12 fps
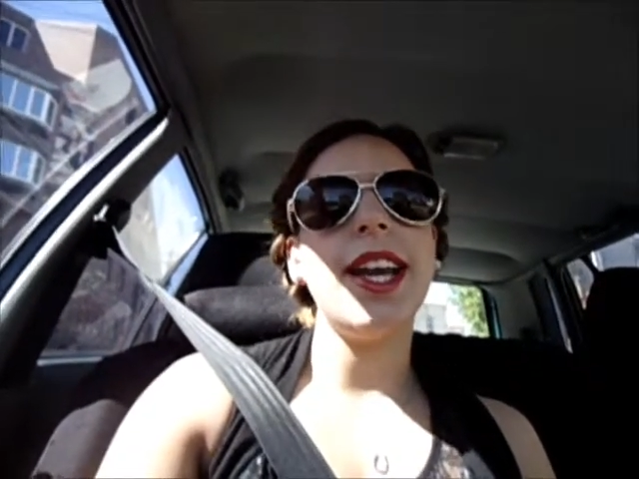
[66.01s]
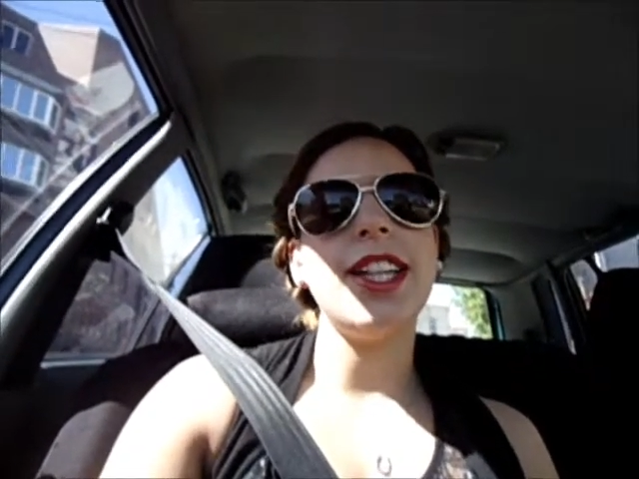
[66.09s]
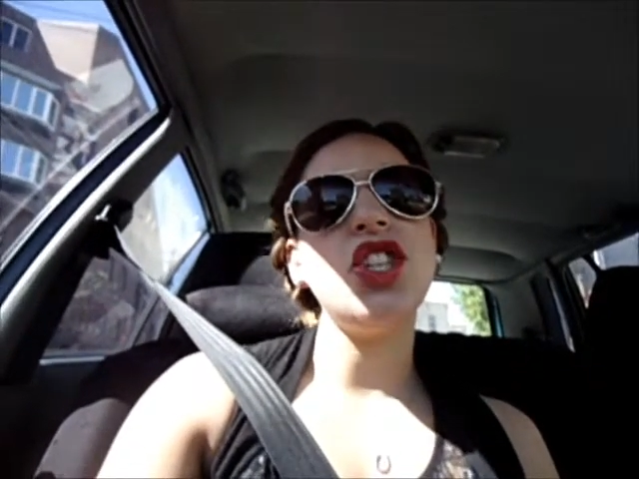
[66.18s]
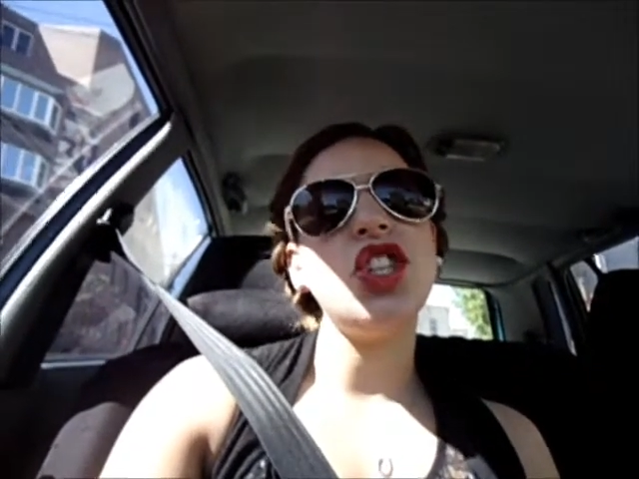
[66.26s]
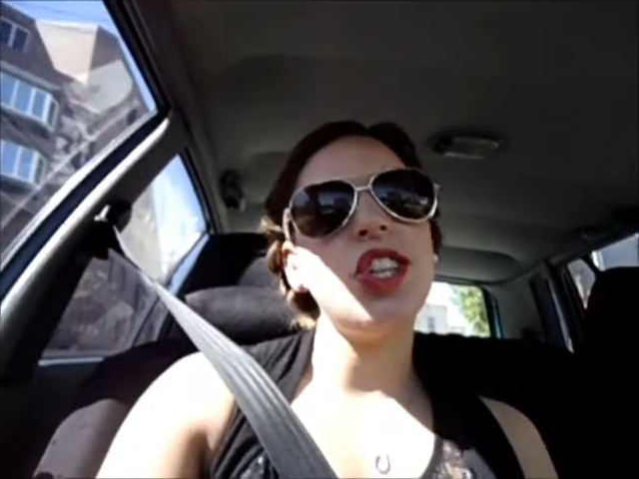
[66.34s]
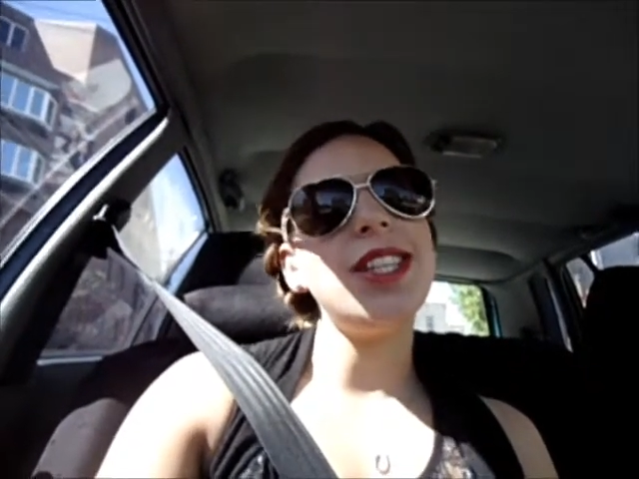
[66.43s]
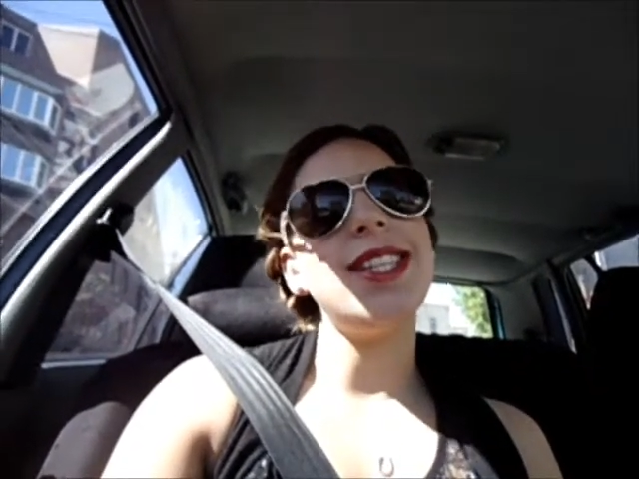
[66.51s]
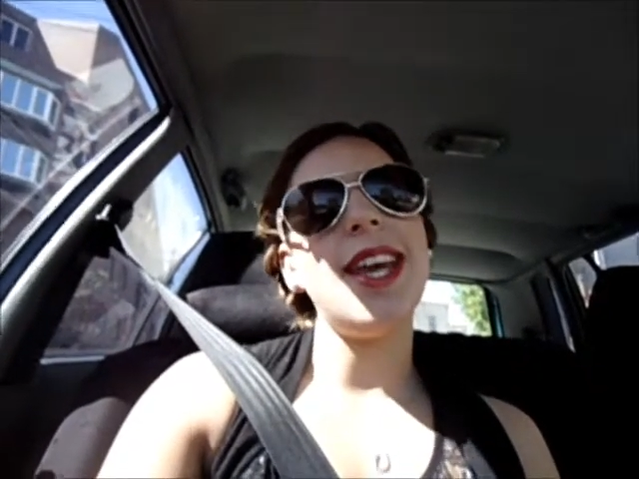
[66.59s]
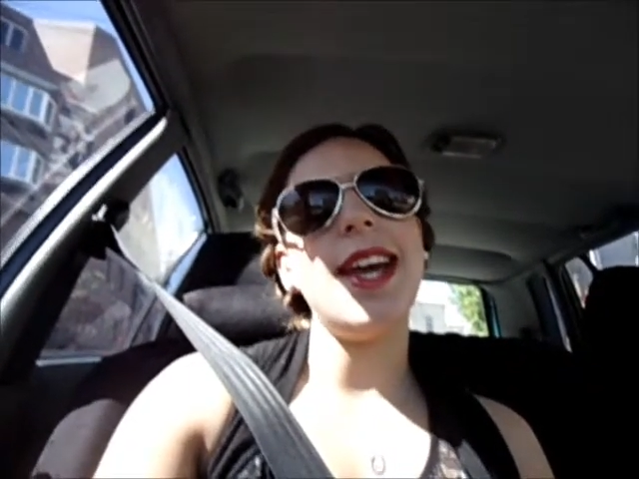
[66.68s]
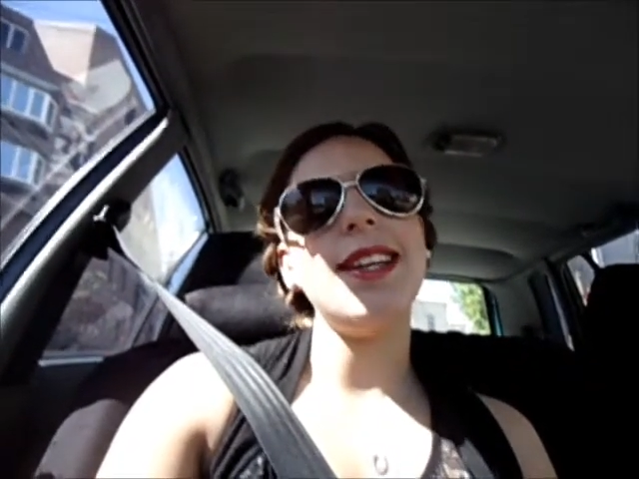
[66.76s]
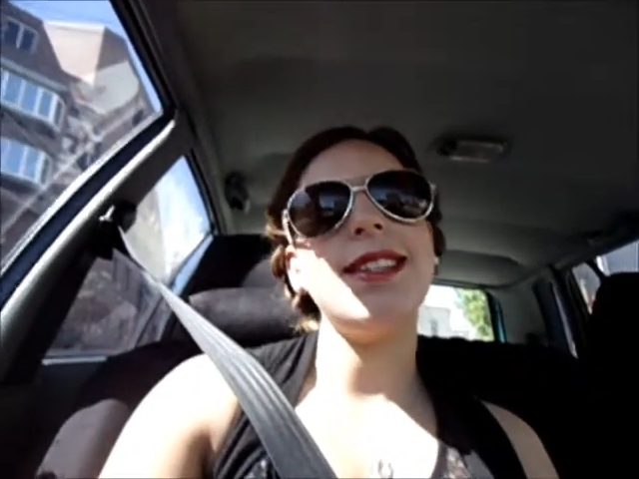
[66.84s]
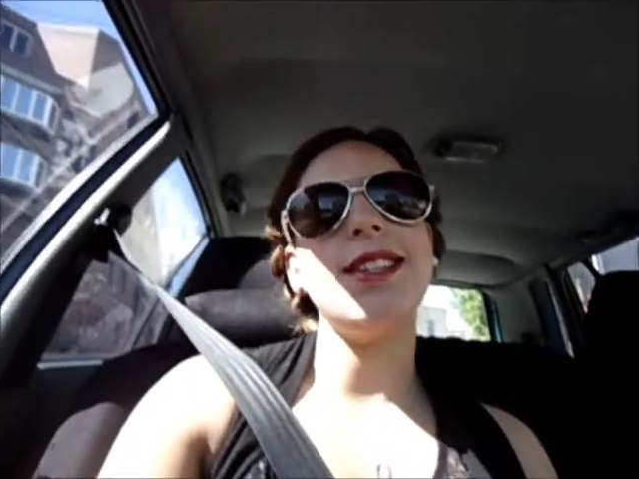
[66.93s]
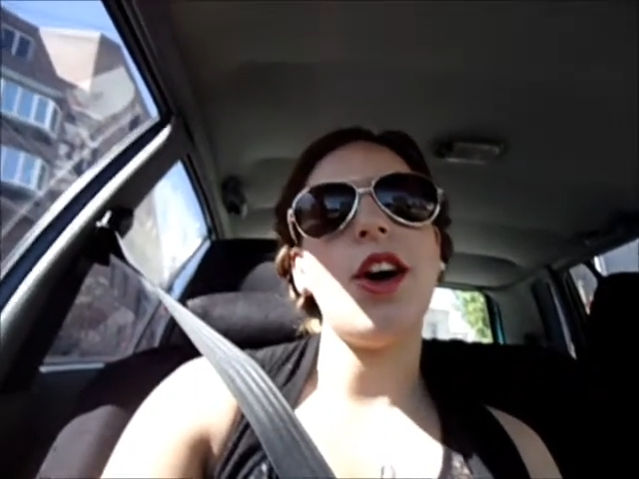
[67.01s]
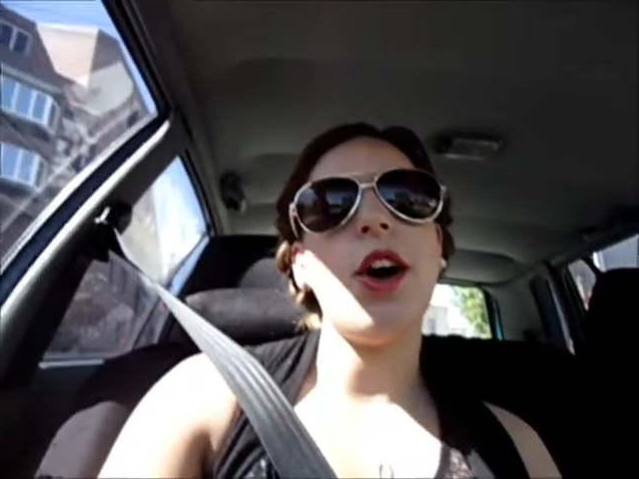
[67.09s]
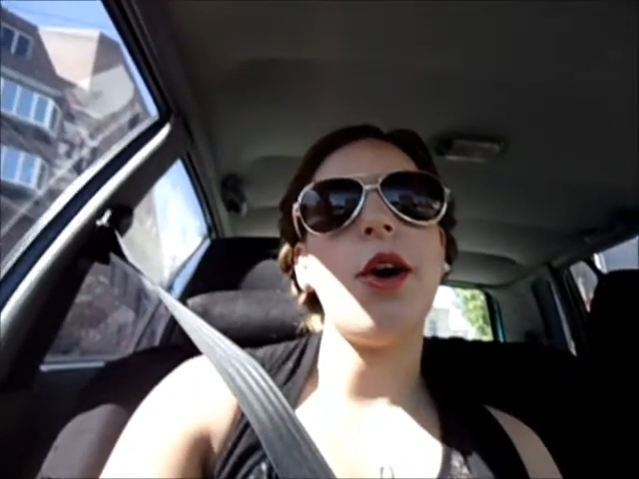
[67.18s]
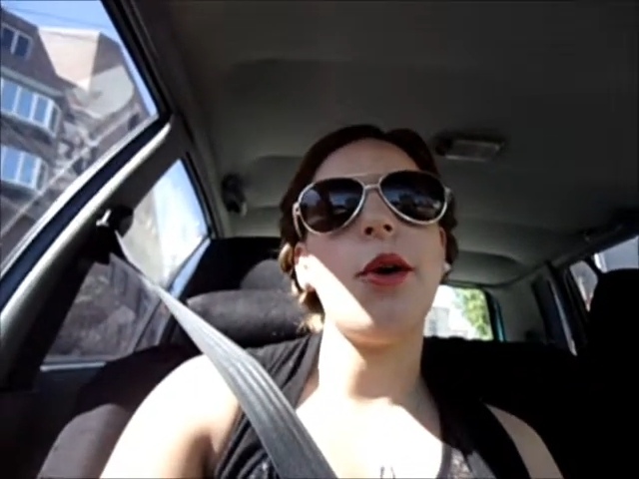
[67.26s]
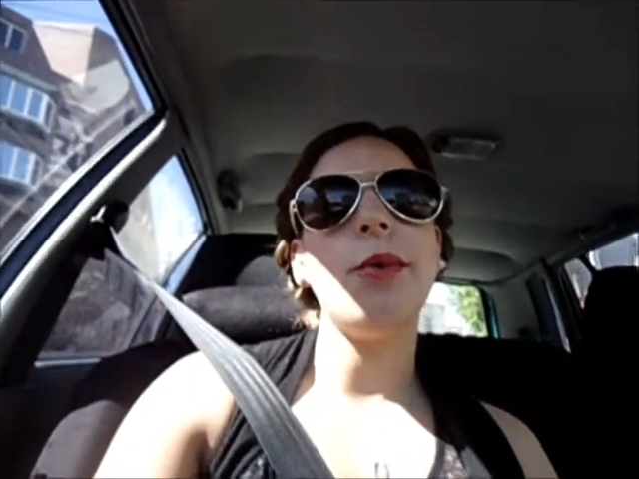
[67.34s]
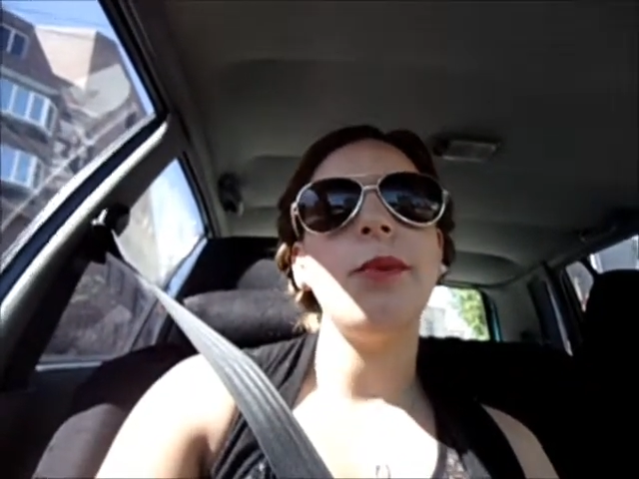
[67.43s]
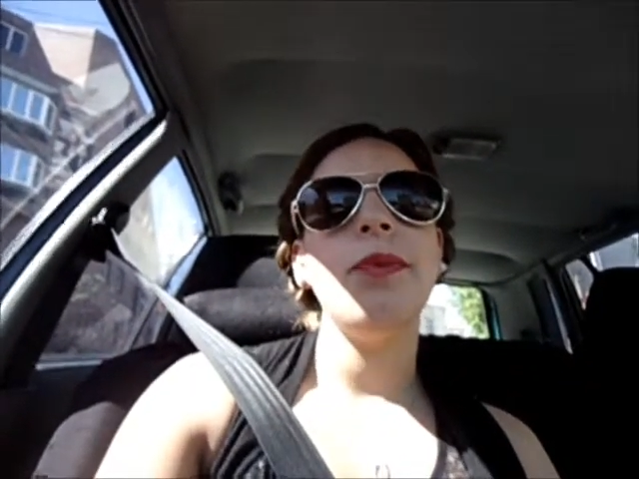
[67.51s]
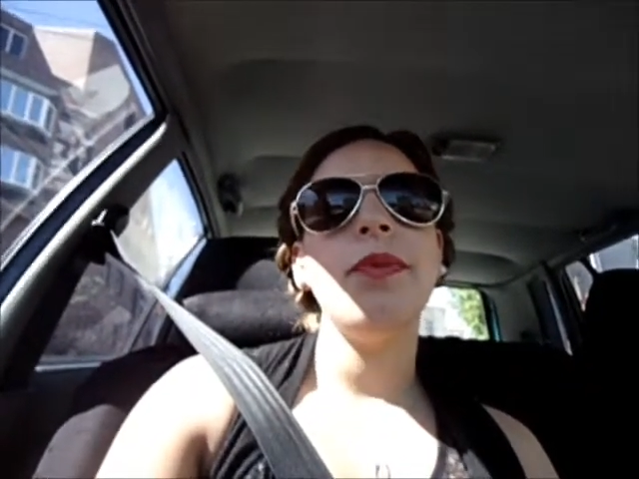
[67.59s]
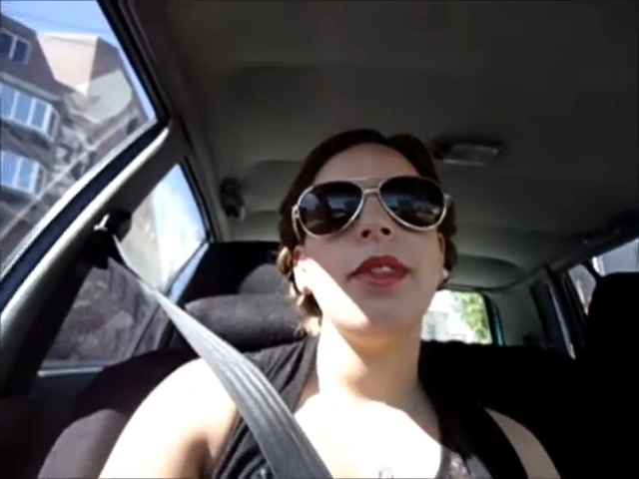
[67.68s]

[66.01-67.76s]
It's Tuesday, so